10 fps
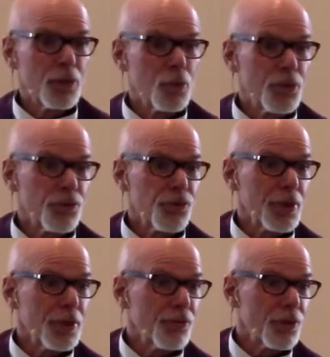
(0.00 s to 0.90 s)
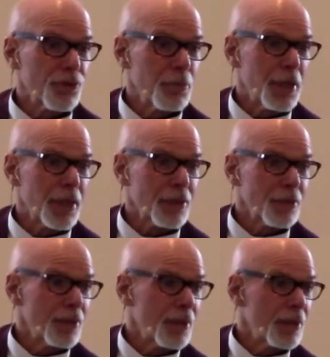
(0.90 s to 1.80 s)
was forgiveness back in
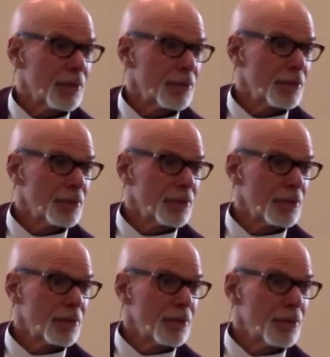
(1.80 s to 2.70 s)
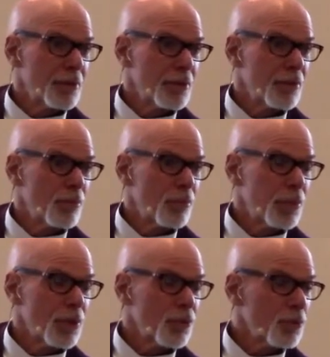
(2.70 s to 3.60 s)
the day.
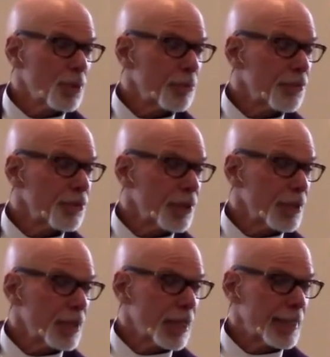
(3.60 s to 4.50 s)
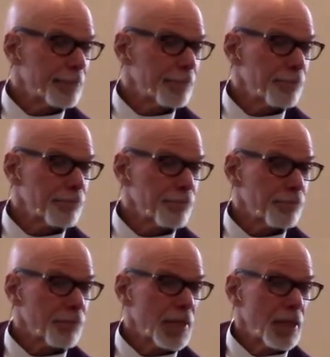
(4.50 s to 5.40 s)
But he was whipped 39
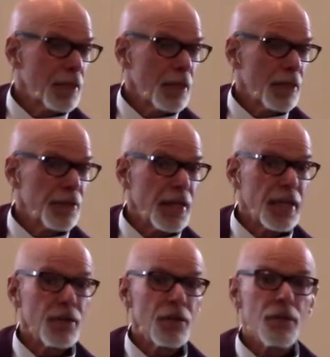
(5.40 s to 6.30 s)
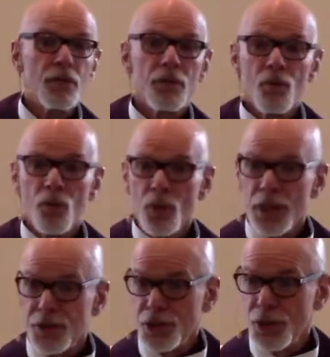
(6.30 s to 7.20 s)
and then
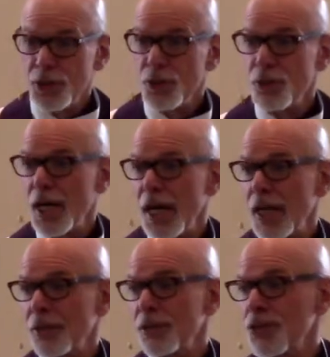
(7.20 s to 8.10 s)
continued on to